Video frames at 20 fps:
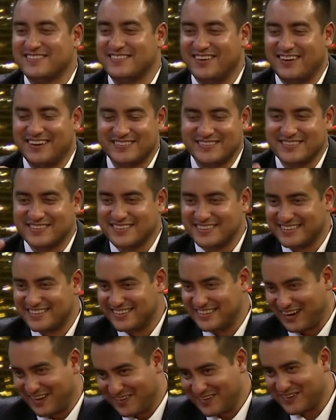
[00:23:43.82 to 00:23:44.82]
on the,
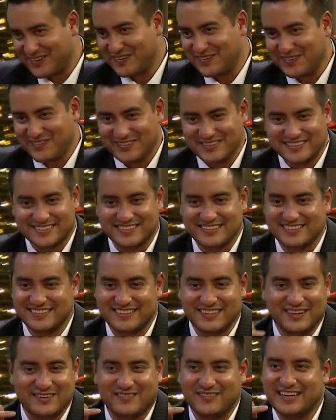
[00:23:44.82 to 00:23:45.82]
the article was
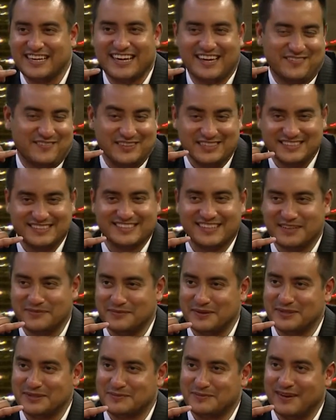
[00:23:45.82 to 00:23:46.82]
any. We can't really say
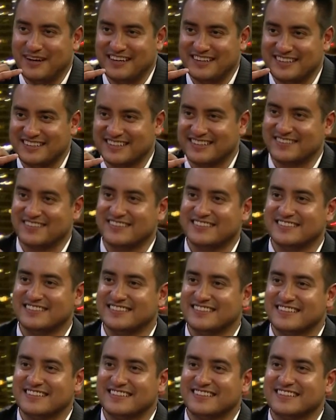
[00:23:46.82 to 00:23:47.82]
much about it, anyways.
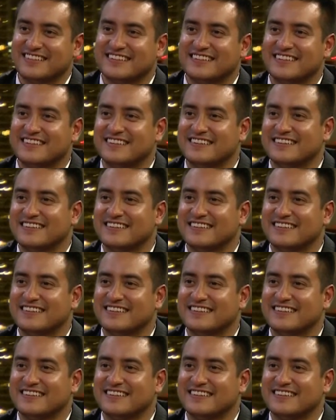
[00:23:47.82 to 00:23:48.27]
Any any